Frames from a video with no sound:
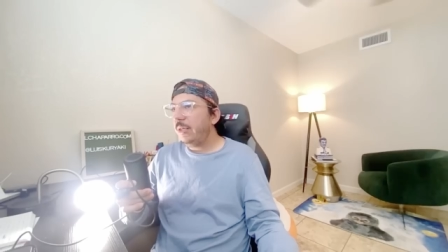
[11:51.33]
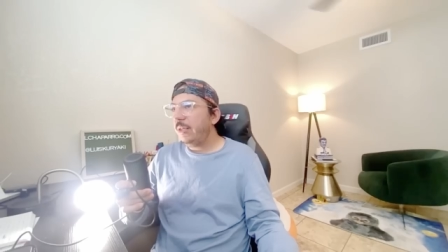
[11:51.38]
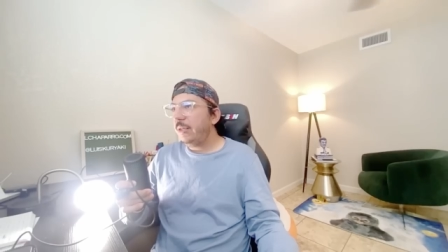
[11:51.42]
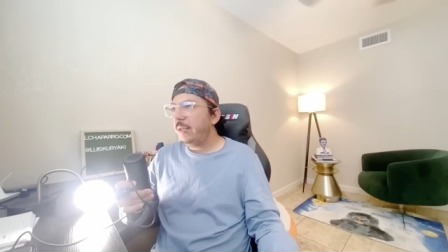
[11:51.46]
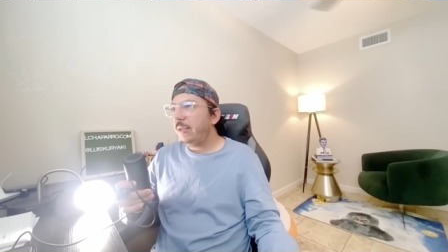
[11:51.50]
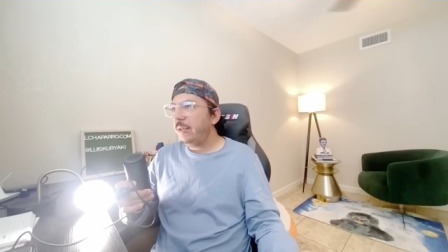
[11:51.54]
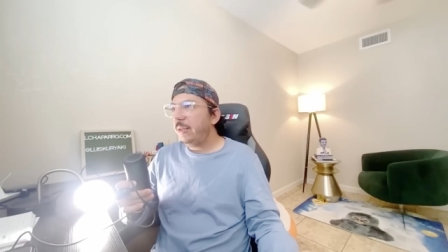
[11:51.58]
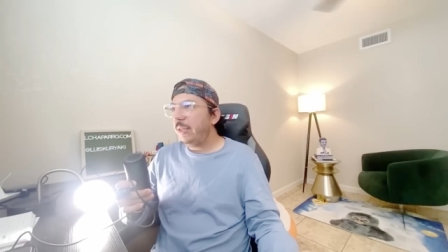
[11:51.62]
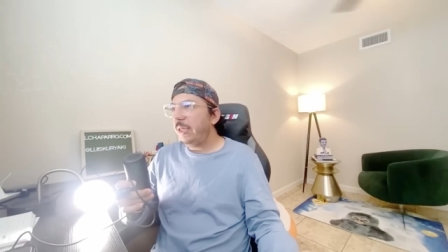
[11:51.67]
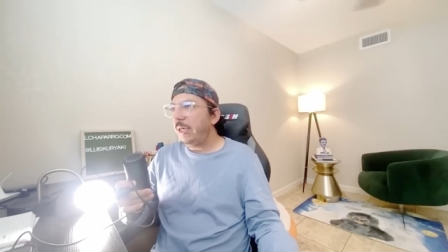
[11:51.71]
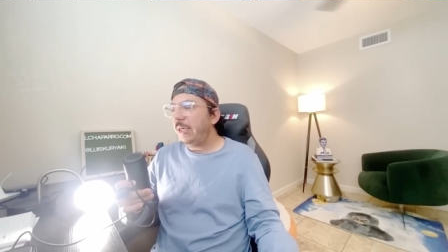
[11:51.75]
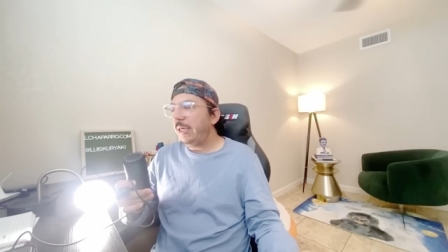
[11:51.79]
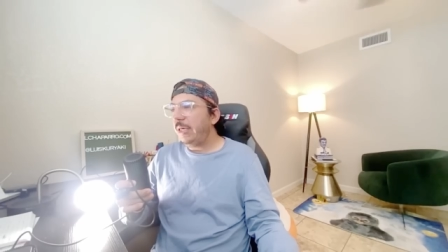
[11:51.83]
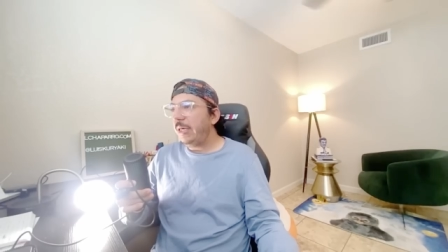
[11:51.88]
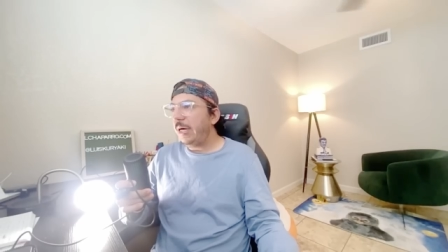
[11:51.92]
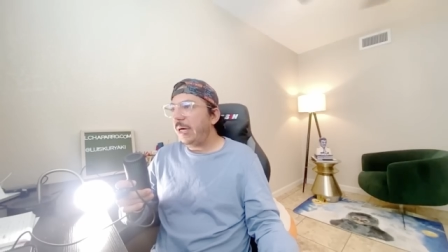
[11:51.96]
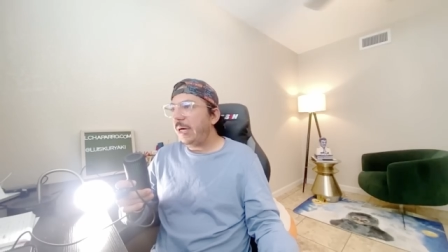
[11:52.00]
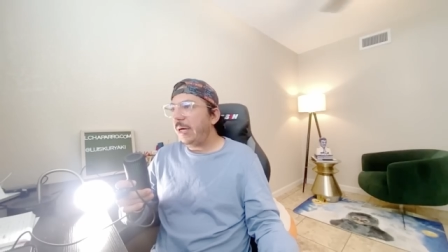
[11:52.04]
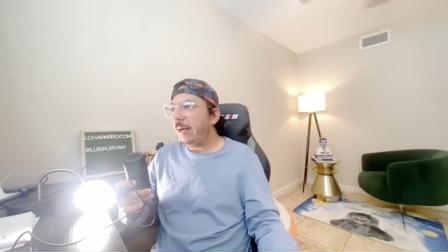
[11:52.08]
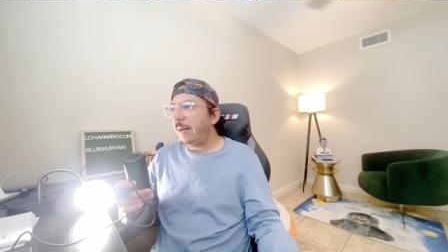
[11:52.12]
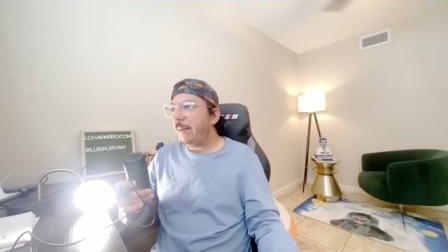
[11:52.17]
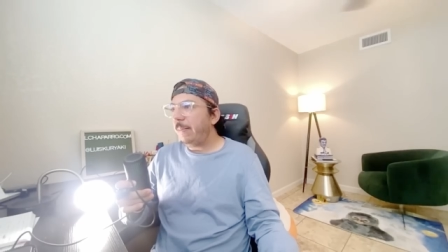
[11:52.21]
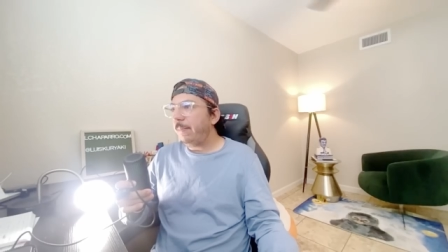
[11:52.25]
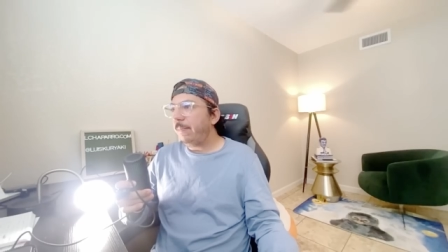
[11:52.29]
the
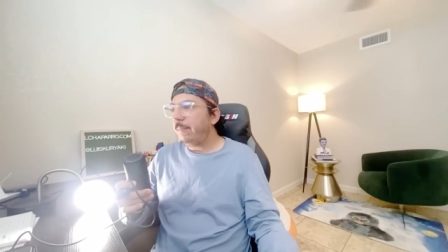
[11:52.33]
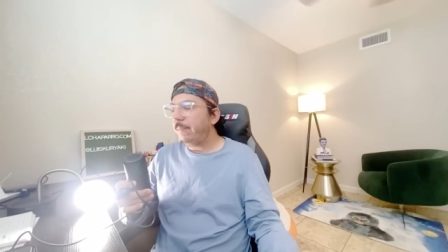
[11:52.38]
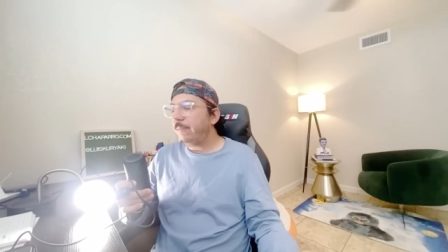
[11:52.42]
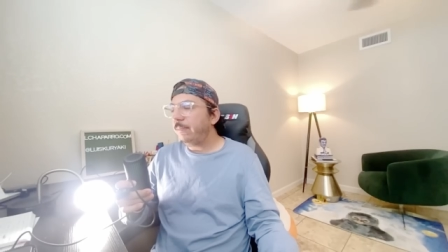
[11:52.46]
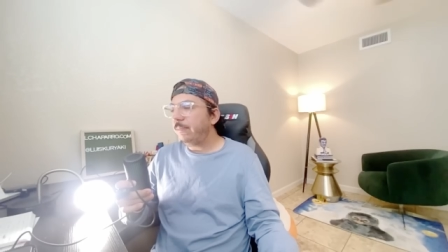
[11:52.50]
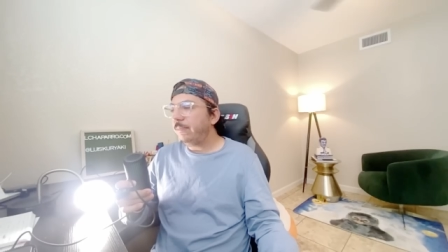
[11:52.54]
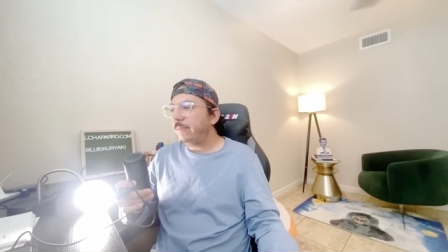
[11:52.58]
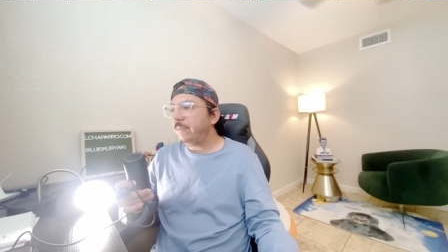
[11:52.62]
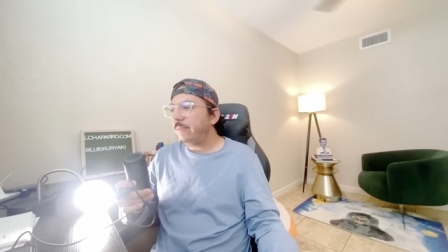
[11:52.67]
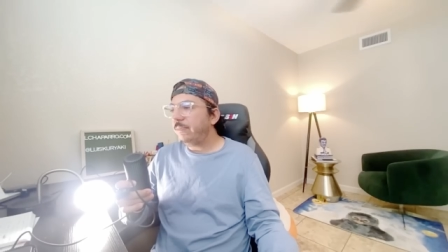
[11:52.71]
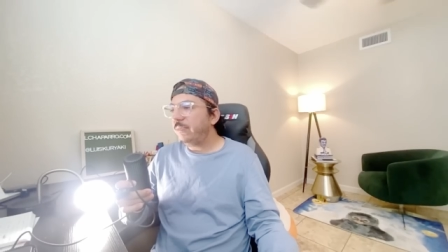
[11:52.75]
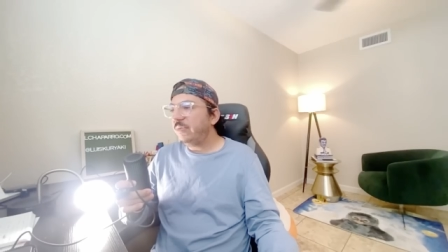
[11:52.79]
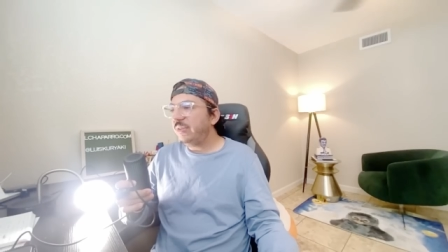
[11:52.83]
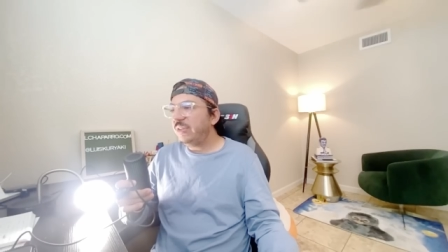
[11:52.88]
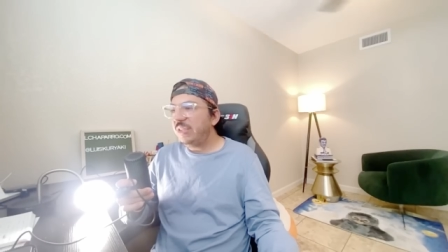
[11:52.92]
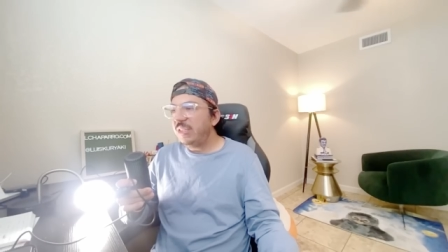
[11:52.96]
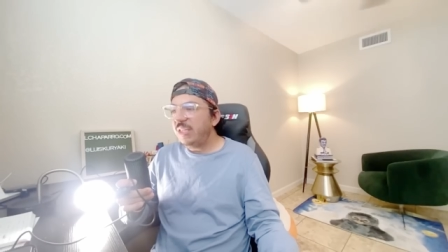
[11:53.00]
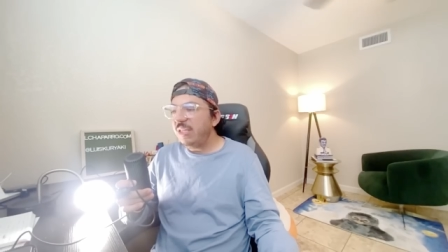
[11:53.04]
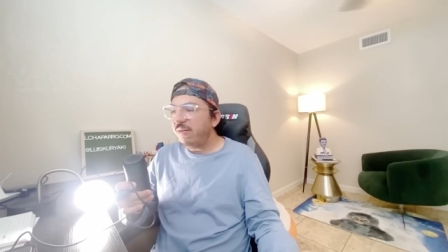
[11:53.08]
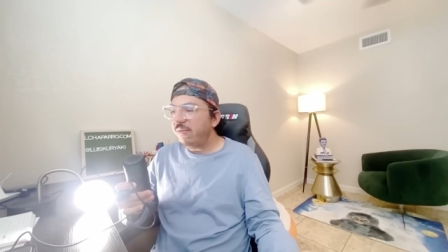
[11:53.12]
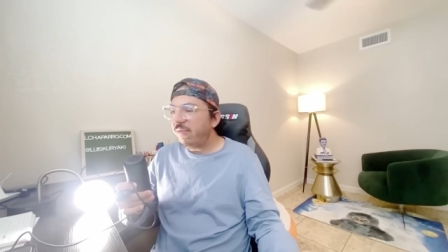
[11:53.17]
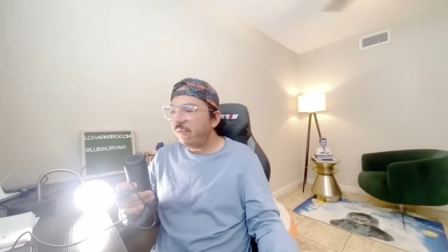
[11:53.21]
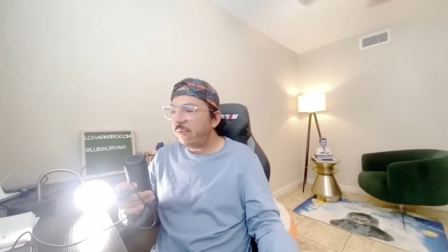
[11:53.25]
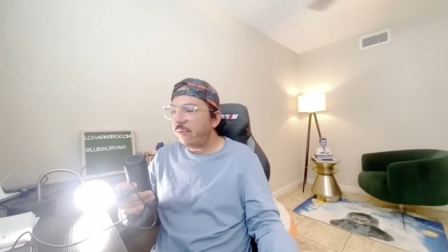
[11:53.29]
um,
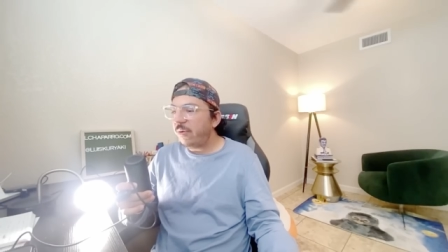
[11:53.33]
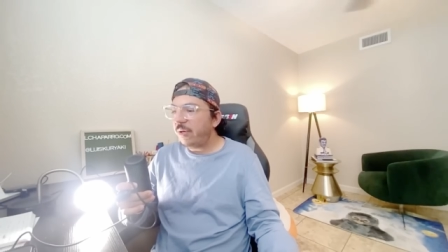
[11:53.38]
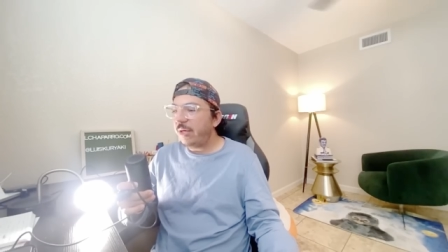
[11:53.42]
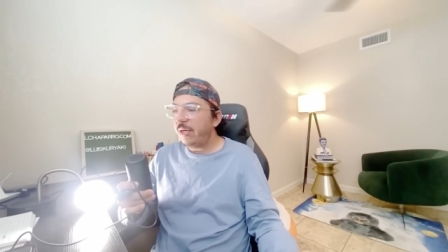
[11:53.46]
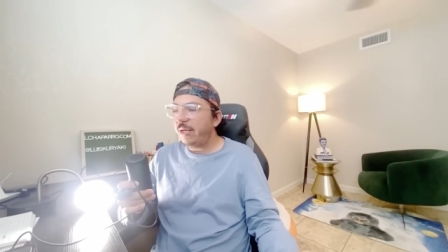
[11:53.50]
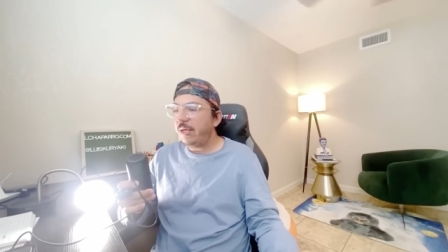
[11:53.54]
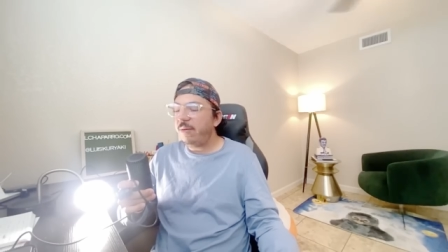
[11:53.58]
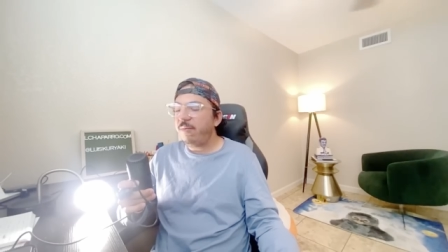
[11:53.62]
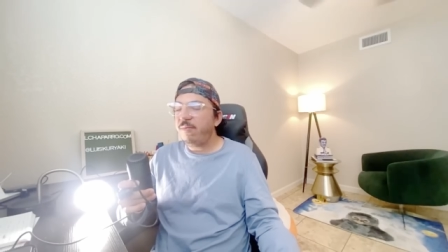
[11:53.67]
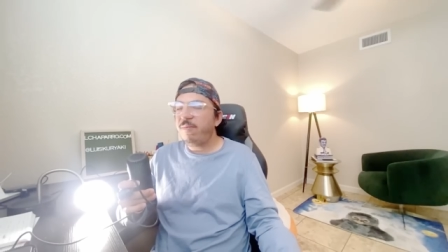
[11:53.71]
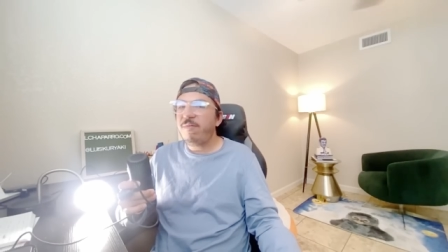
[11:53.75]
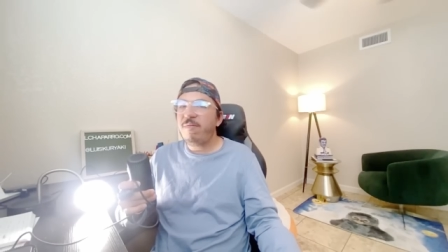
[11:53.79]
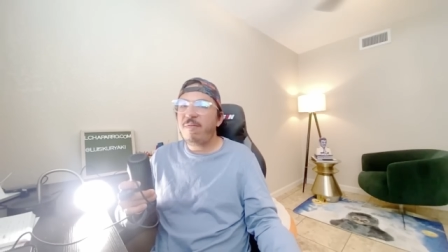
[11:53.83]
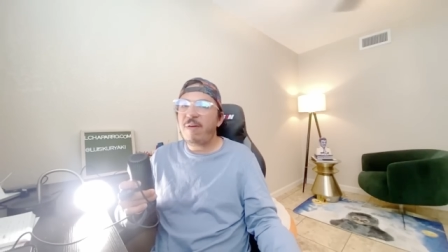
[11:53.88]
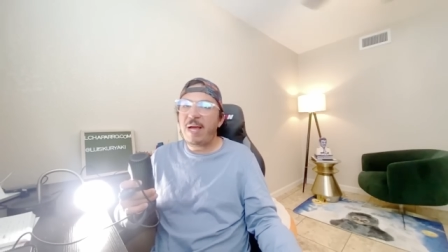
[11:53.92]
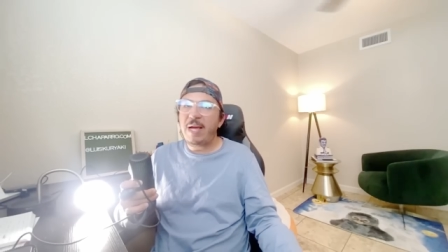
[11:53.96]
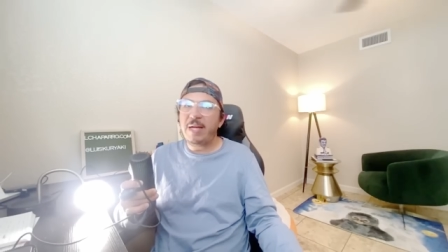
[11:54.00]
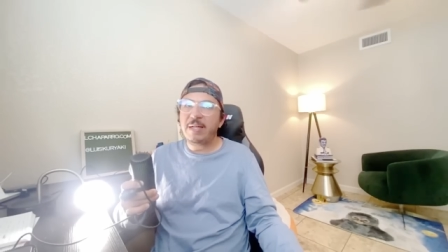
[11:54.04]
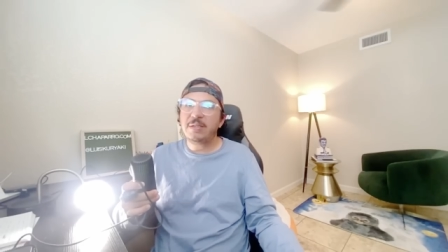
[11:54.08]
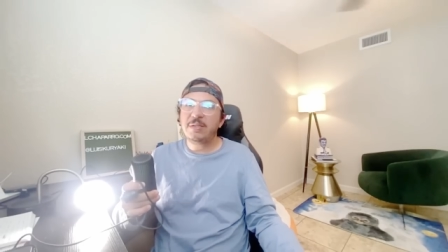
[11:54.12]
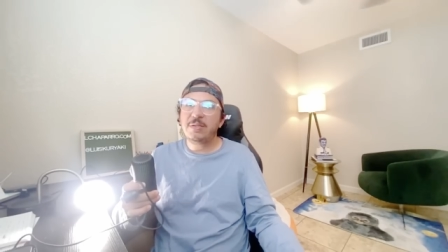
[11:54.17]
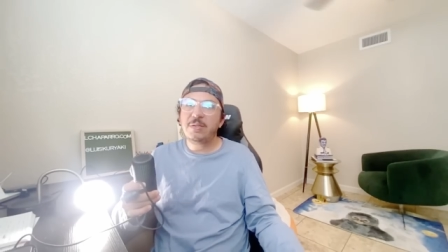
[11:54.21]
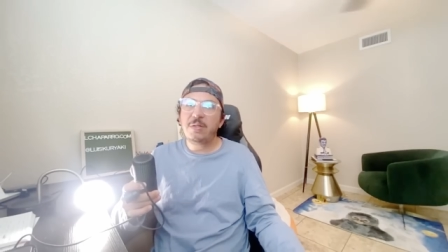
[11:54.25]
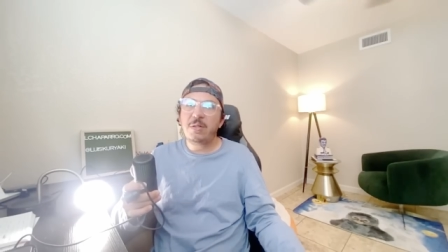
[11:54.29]
different
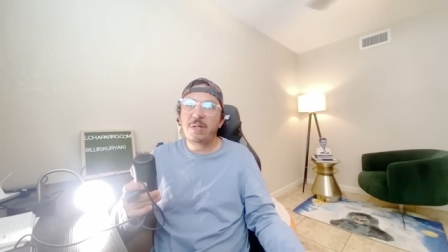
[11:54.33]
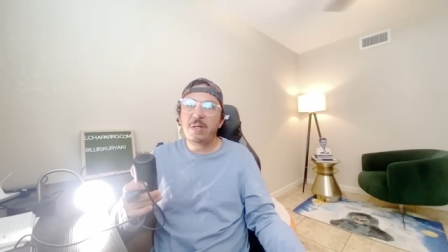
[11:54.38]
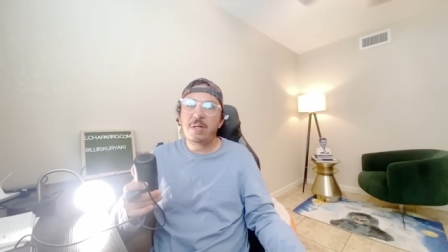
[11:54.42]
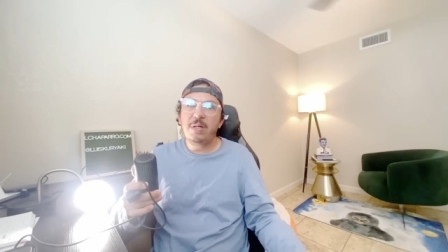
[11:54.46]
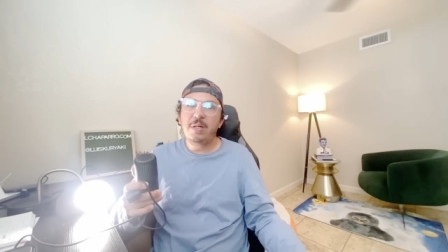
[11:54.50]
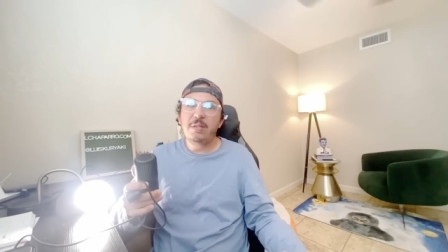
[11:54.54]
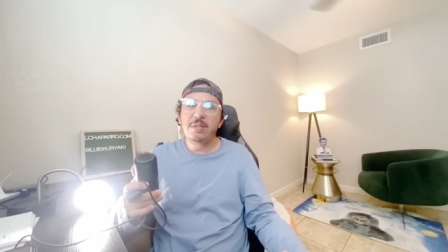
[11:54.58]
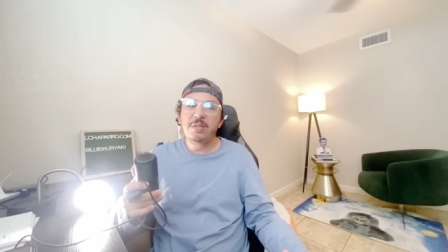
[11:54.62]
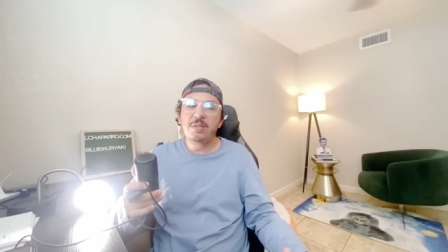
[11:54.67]
factor